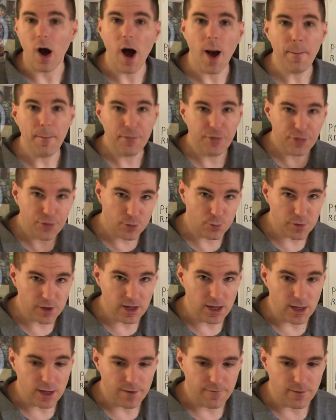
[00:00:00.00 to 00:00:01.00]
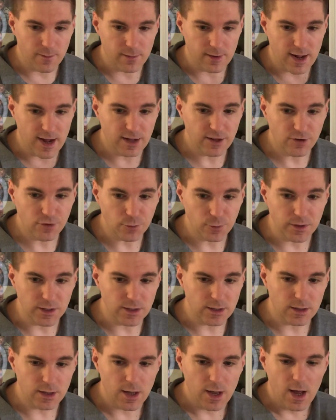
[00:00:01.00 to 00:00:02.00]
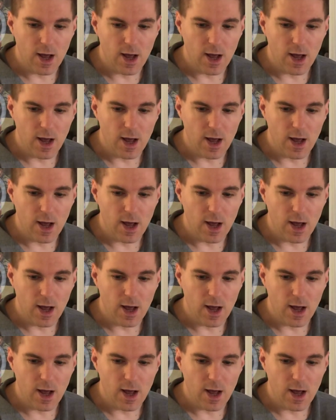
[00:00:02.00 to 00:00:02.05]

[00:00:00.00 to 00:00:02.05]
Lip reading: up 3 from last week.